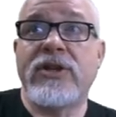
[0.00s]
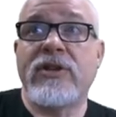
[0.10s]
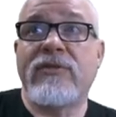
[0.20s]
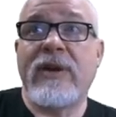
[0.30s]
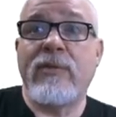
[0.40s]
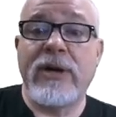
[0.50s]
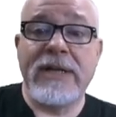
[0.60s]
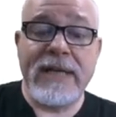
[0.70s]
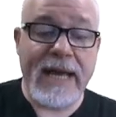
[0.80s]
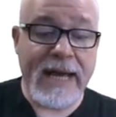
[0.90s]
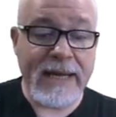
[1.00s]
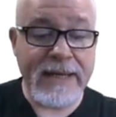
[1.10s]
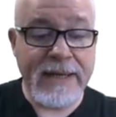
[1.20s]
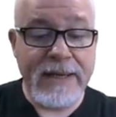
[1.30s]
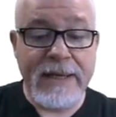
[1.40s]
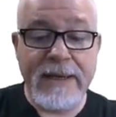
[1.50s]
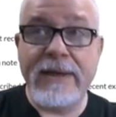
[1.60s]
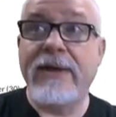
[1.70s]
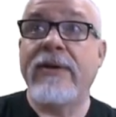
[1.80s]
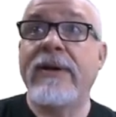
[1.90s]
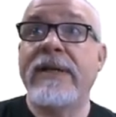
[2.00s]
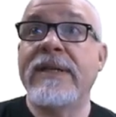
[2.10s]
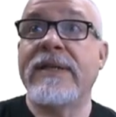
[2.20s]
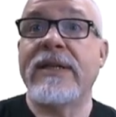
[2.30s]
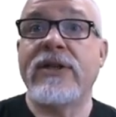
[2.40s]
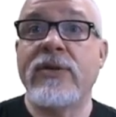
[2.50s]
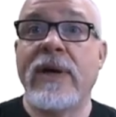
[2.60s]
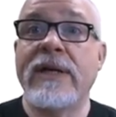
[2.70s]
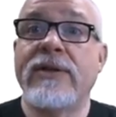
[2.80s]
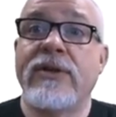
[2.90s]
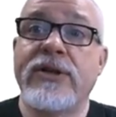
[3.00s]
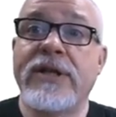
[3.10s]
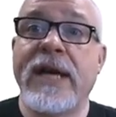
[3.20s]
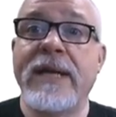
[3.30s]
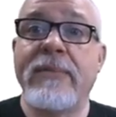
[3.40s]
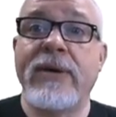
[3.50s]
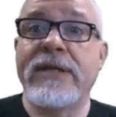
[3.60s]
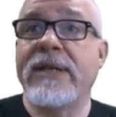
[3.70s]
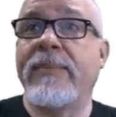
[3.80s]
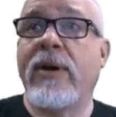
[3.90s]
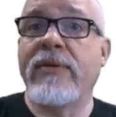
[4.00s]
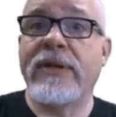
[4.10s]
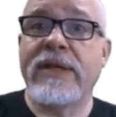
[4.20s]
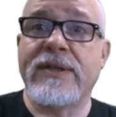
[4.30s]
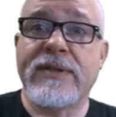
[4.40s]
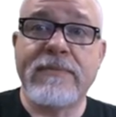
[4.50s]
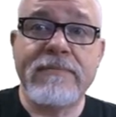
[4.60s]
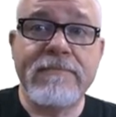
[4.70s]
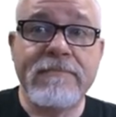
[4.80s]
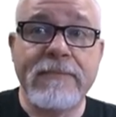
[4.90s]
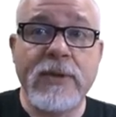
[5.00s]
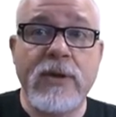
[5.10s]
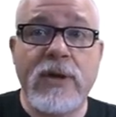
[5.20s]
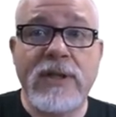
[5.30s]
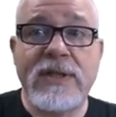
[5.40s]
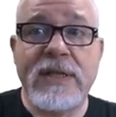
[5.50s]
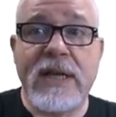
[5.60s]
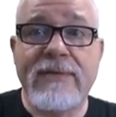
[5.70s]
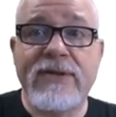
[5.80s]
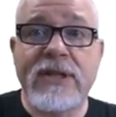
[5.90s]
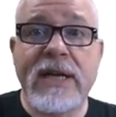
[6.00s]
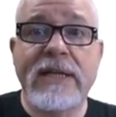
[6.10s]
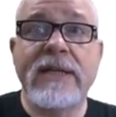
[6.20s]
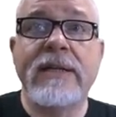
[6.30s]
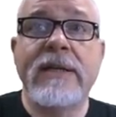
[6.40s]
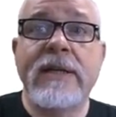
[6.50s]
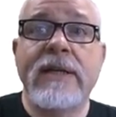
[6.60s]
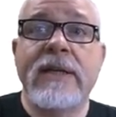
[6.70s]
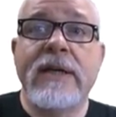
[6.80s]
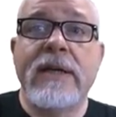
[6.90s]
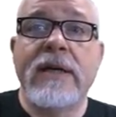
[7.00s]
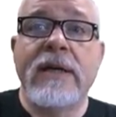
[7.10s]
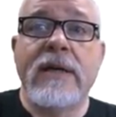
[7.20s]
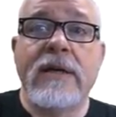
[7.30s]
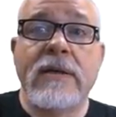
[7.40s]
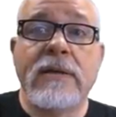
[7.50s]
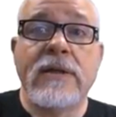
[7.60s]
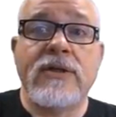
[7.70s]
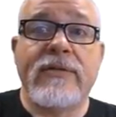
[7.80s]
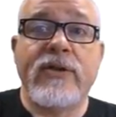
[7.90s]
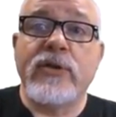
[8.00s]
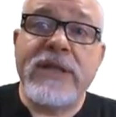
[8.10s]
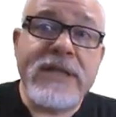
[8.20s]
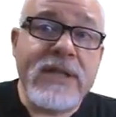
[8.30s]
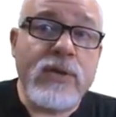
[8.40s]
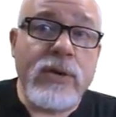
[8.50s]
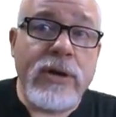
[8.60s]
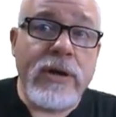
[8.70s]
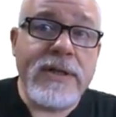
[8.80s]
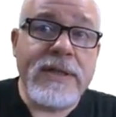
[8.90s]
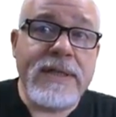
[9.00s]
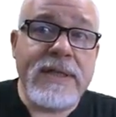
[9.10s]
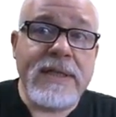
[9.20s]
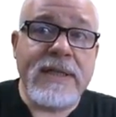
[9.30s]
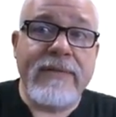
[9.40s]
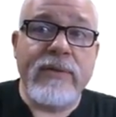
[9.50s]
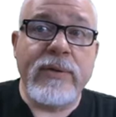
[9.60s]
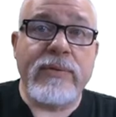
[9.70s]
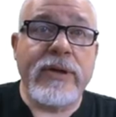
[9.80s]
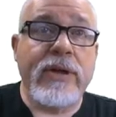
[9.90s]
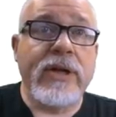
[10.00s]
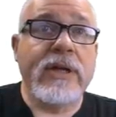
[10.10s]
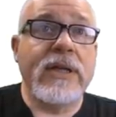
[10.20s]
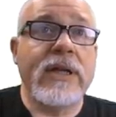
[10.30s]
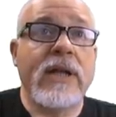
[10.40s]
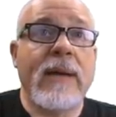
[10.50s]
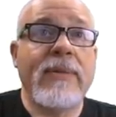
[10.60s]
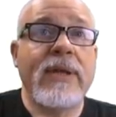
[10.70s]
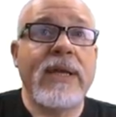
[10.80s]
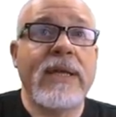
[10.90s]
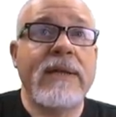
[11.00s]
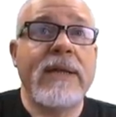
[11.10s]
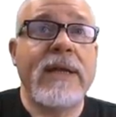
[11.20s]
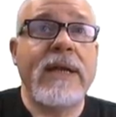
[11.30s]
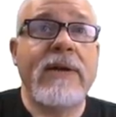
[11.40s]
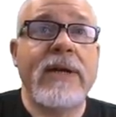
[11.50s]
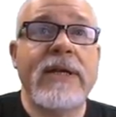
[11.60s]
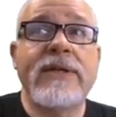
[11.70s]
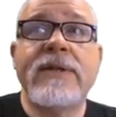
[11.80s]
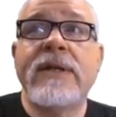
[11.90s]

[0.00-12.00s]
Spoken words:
So if I wanted to add a disc issue, I search that, it brings up all the discs. You can see that I've selected cervical disc disorder C6-7 with radiculopathy, and here it is.